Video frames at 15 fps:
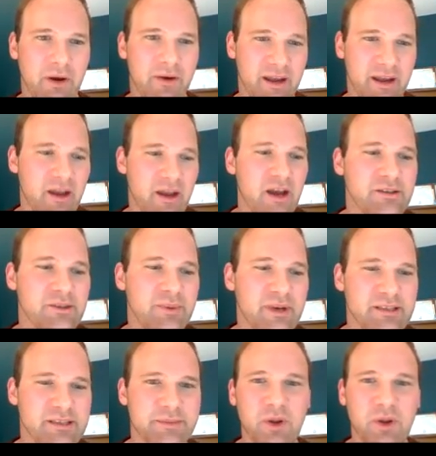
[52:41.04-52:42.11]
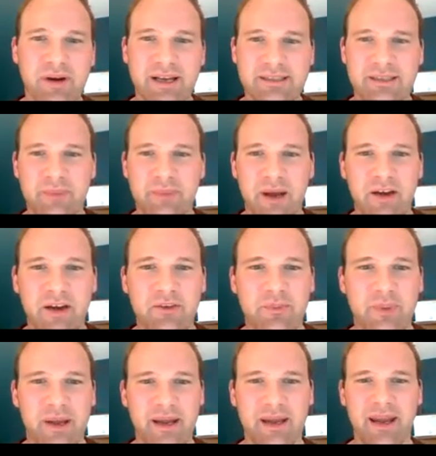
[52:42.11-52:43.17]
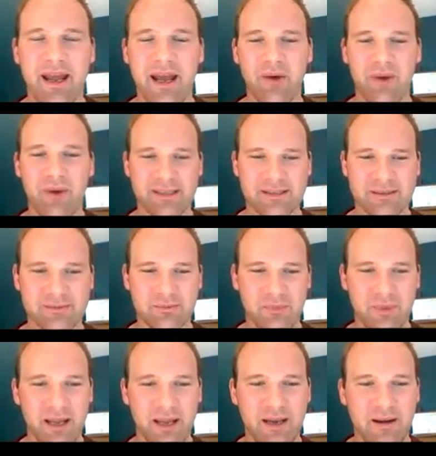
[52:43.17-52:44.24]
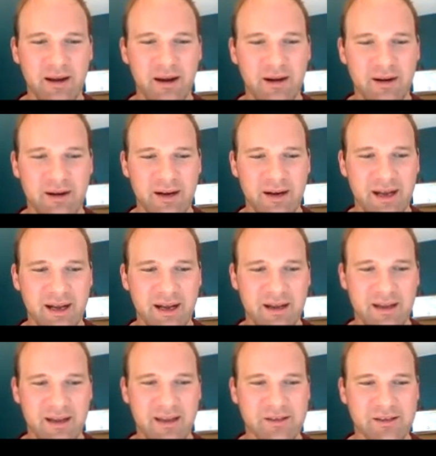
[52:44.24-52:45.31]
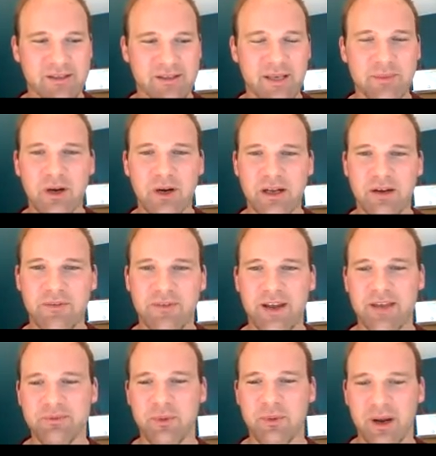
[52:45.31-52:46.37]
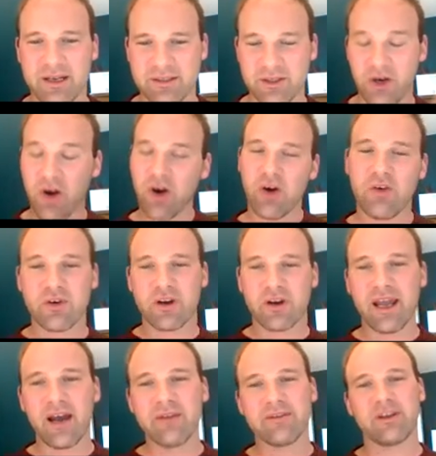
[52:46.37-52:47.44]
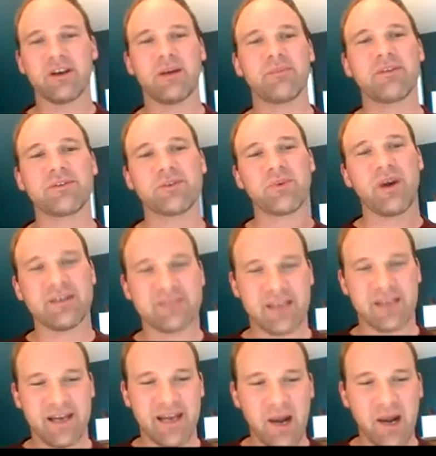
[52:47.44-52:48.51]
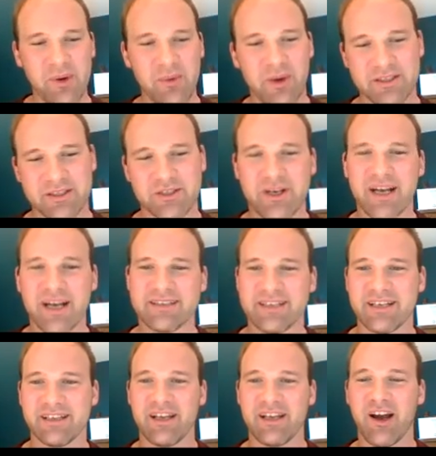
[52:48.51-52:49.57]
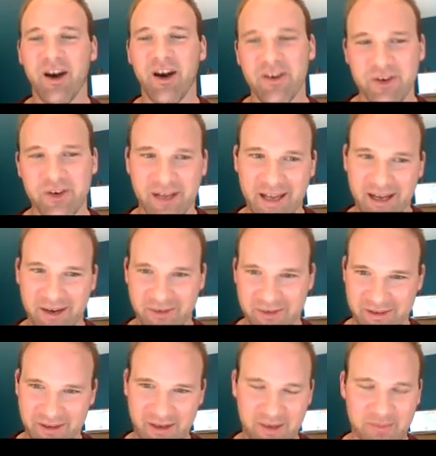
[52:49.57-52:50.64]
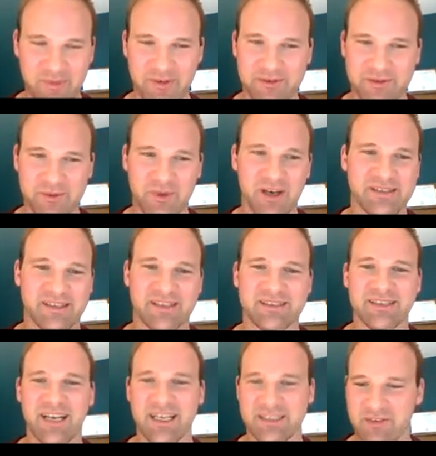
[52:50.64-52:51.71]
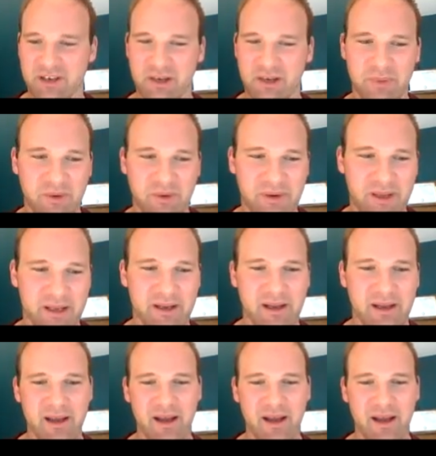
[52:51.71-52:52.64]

Okay, so we explore as above, but now in our subcritical phase, we wanted to overcount the number of squares, and now we want to drastically undercount the number of squares and the size of a component.